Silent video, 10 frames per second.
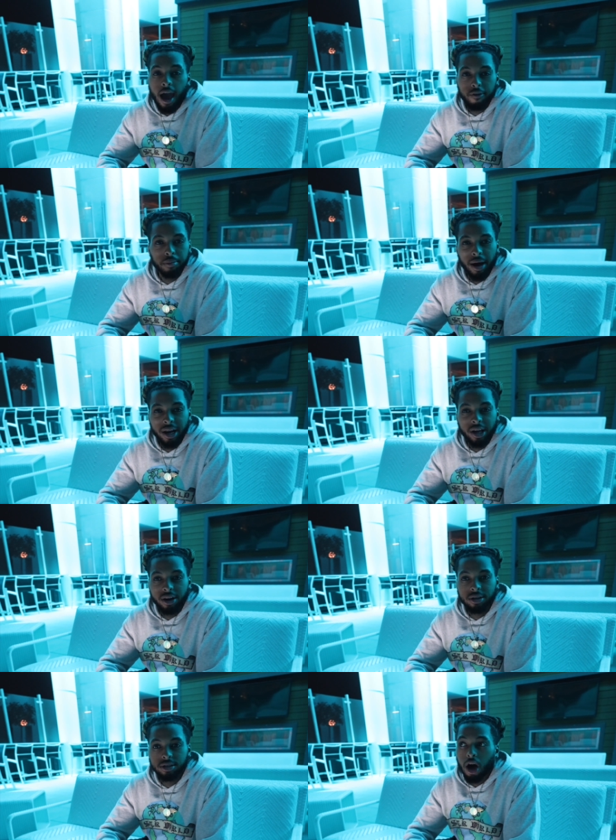Everybody
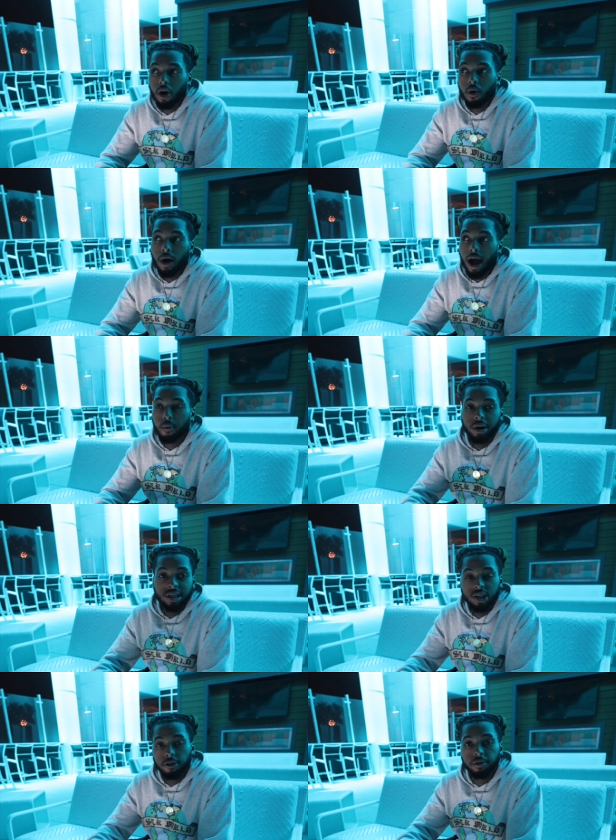hears, oh, I wanna
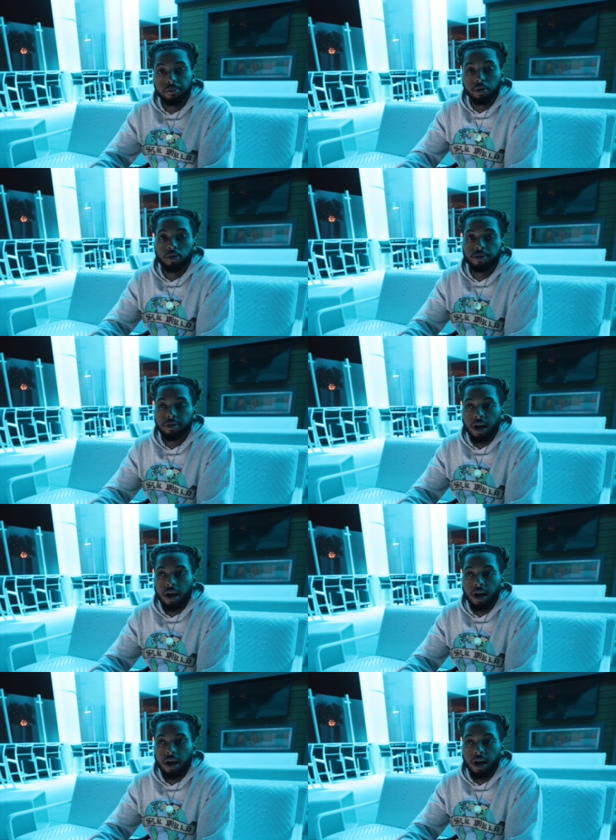self improve.